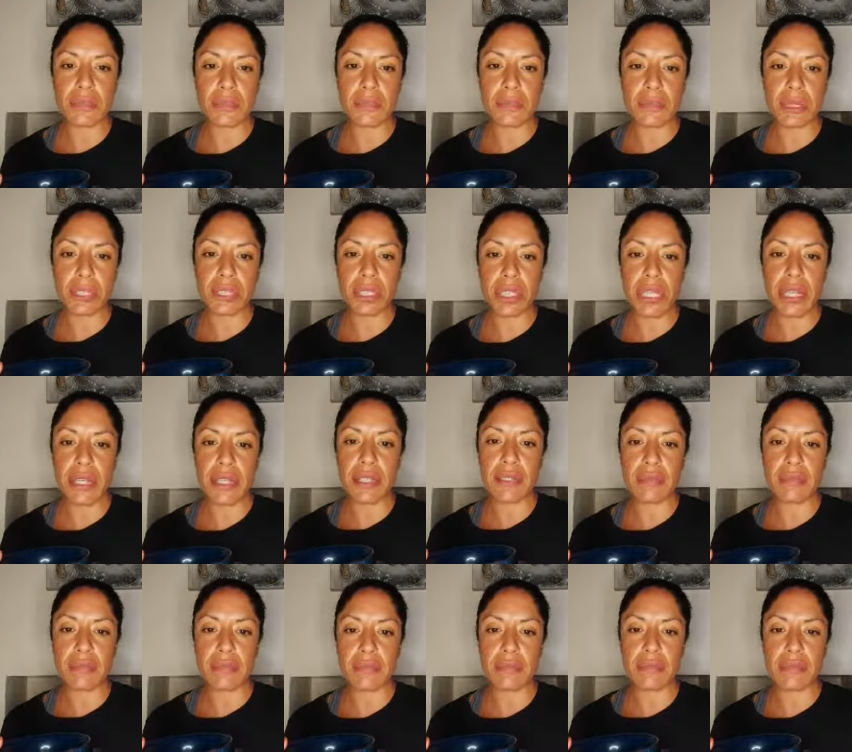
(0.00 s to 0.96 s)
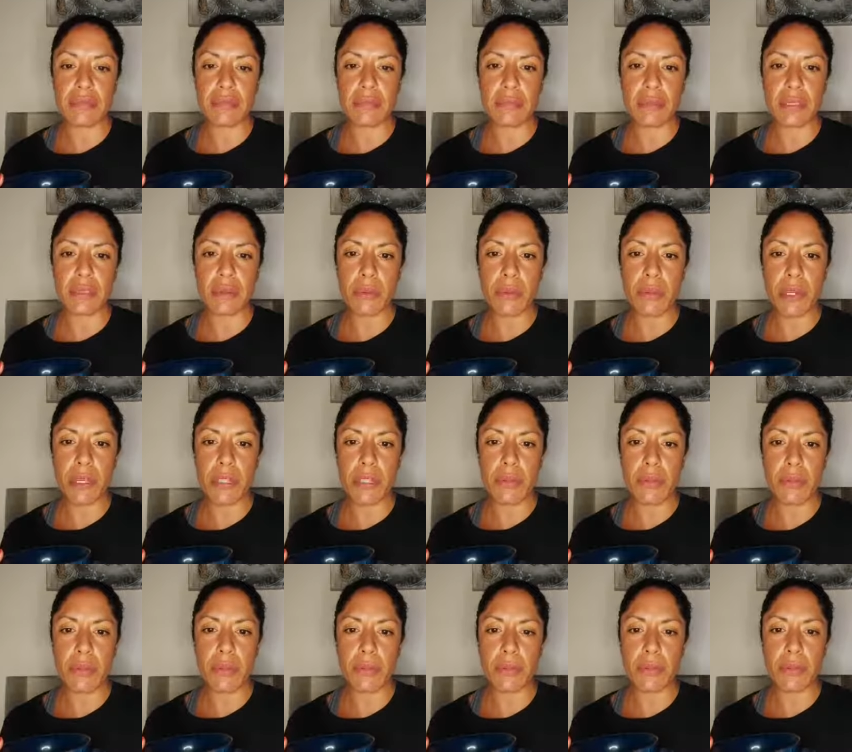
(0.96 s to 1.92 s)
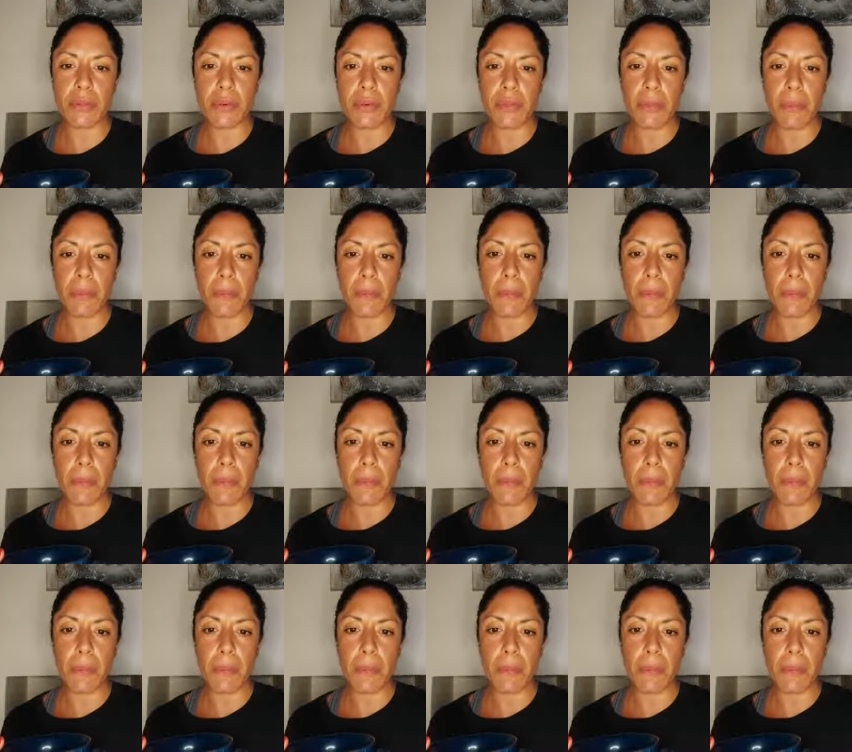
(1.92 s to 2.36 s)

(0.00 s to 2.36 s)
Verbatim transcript: Appreciate it. Your words are beautiful.